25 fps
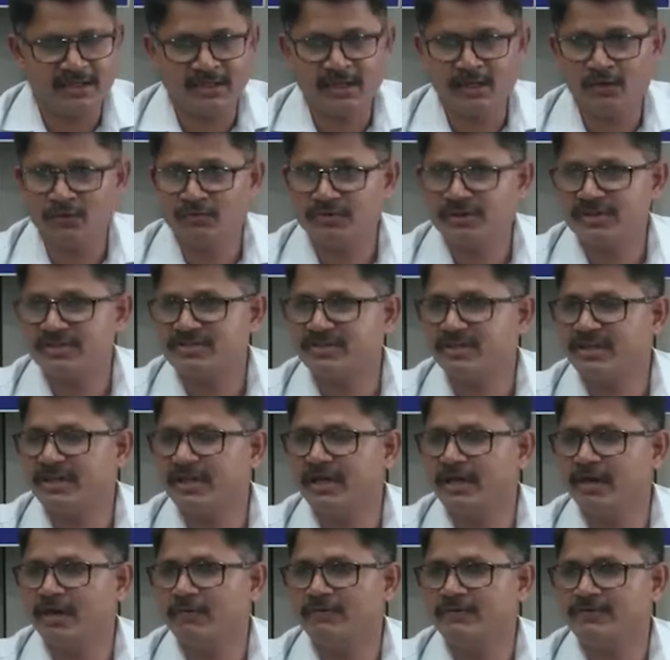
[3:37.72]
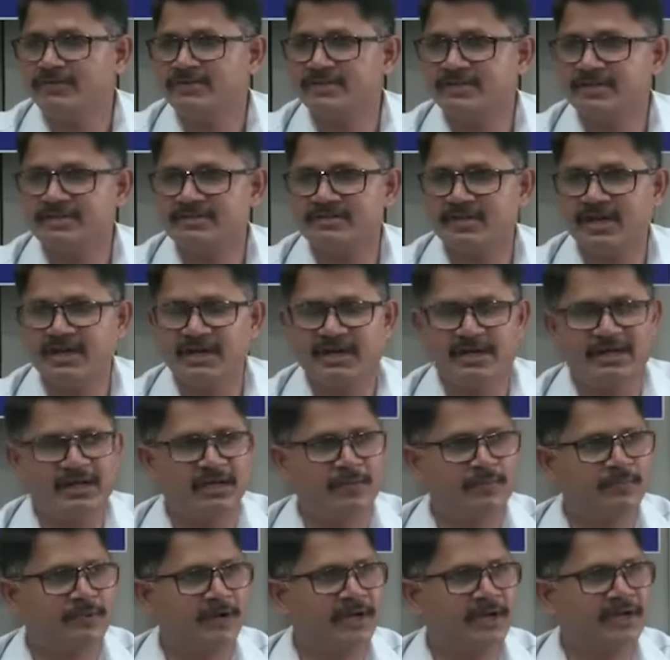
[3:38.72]
Now the senior officers are
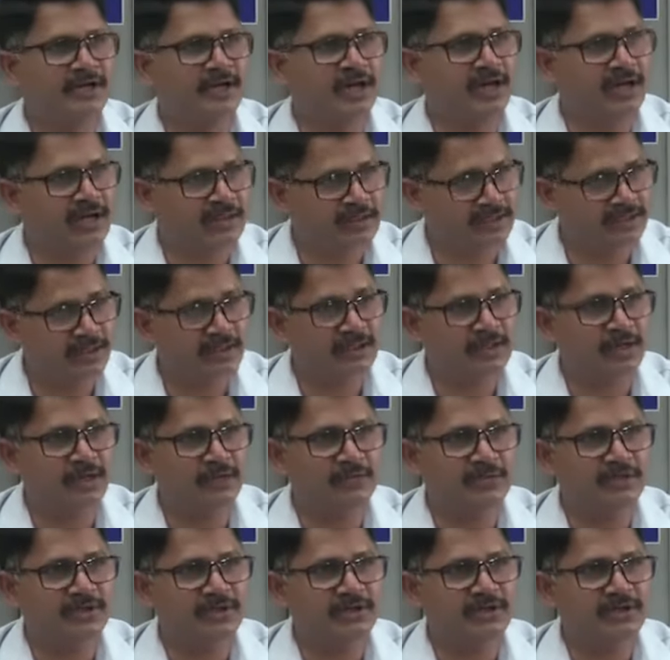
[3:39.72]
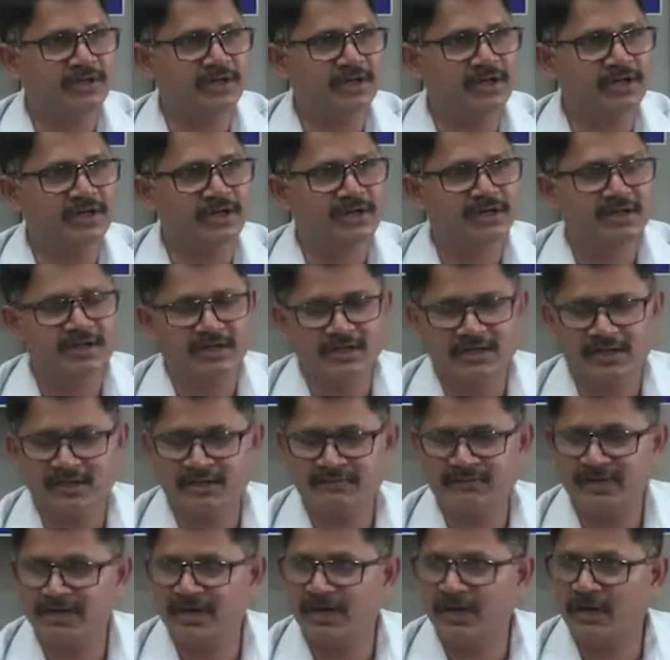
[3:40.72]
deployed on the ground,
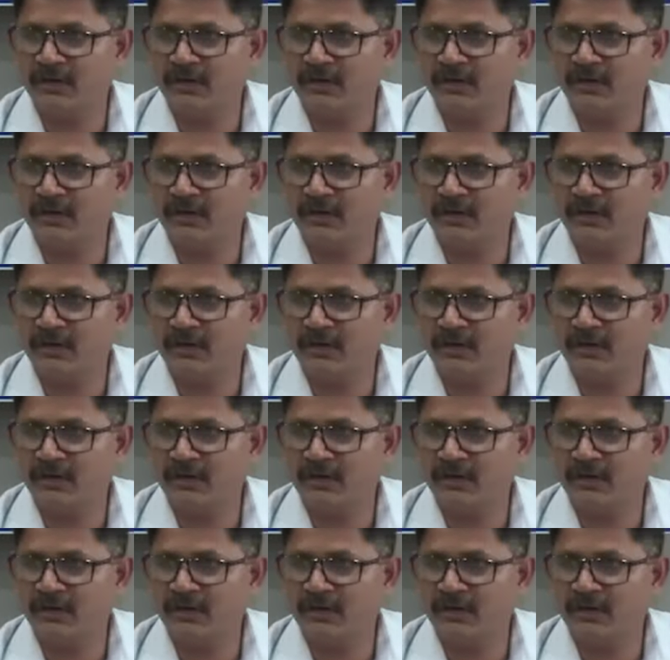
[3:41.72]
even